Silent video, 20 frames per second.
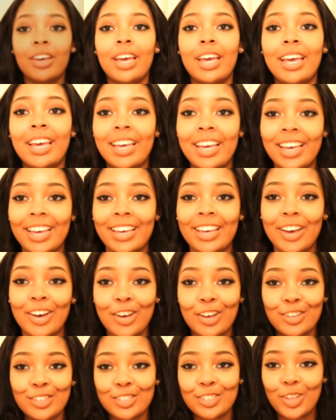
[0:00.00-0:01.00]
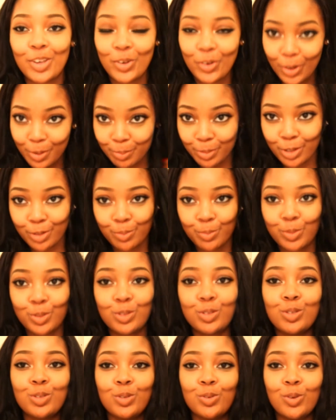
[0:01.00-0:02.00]
Okay, hey y'all, so I'm coming
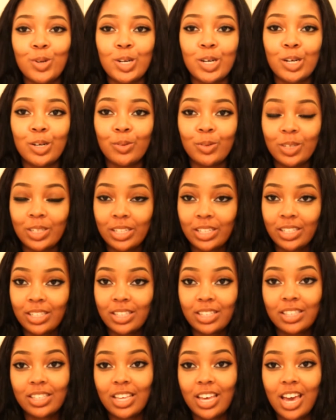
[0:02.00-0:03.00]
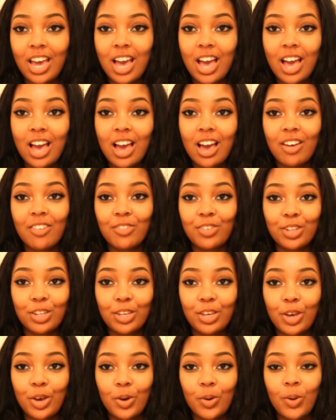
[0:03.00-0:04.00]
to you all with a
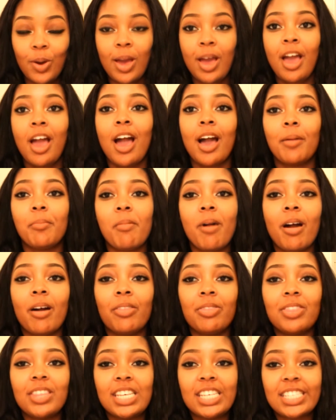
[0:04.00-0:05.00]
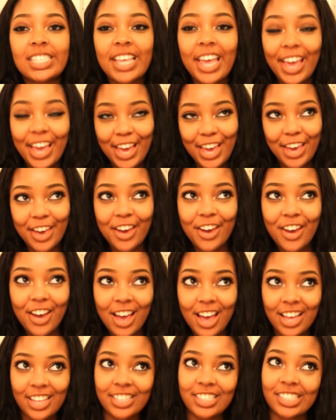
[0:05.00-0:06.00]
video about this hair
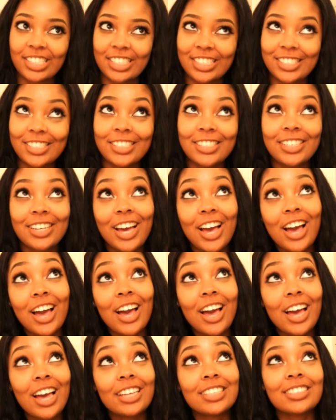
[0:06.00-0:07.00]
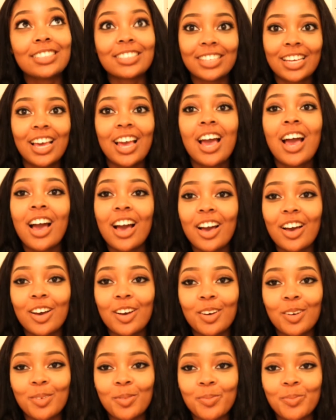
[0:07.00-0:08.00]
I just got.
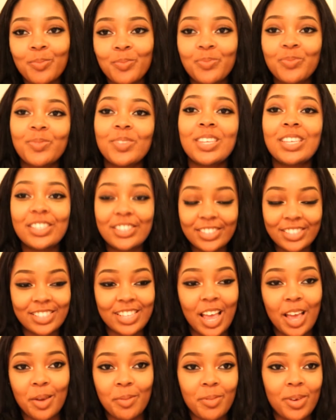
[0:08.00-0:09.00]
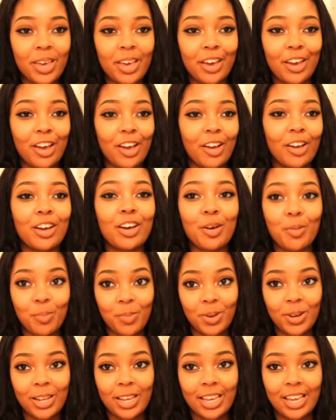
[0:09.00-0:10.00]
Same hair
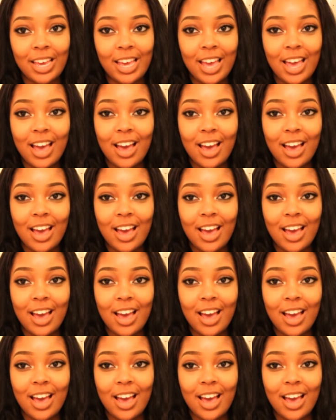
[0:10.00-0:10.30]
company.